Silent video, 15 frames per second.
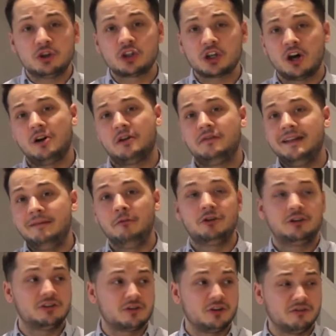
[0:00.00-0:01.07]
shark fin,
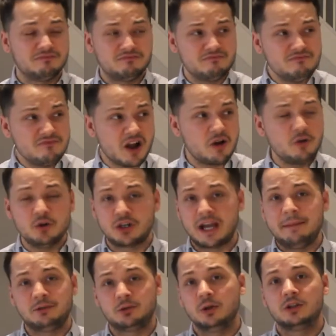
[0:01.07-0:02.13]
which has got no
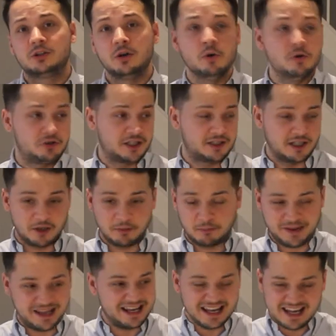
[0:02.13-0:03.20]
shape to it at all, it's just like a
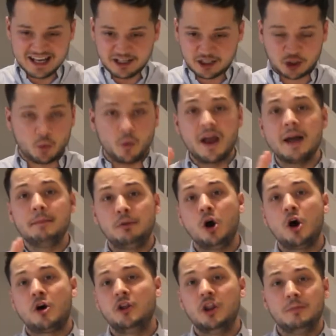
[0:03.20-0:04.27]
big square
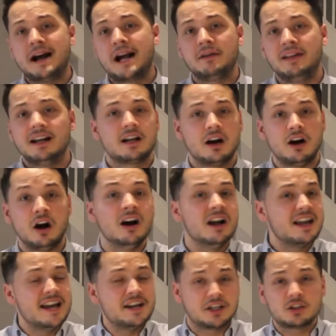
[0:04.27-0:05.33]
block on the back of their car.
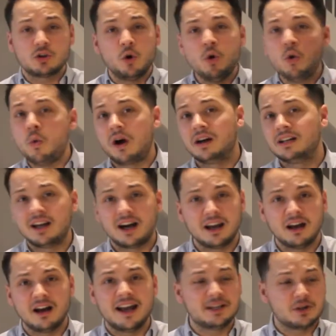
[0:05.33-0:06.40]
It's just all one
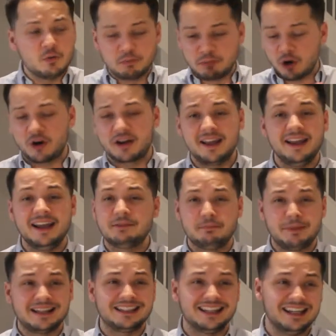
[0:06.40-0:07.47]
colour, it's all blocky, it's
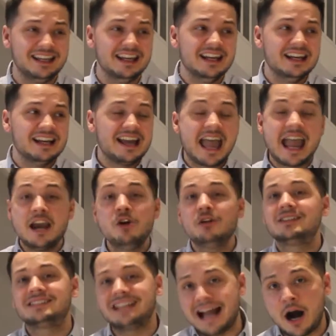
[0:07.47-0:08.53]
bitty. It
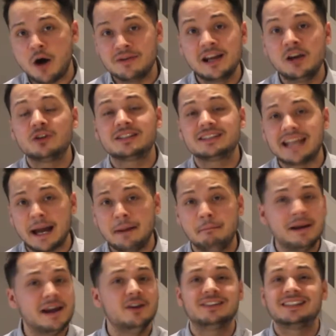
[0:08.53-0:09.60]
looks down, it looks
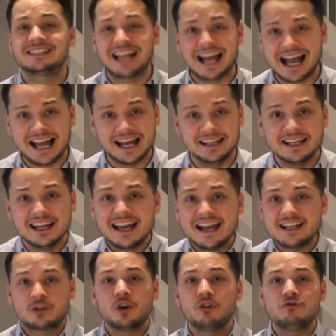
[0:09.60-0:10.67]
damp, it looks sad.
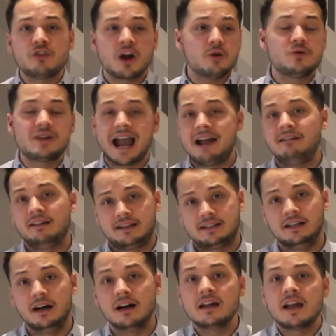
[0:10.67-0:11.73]
It's got no
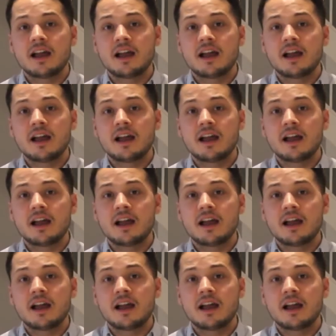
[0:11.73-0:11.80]
character.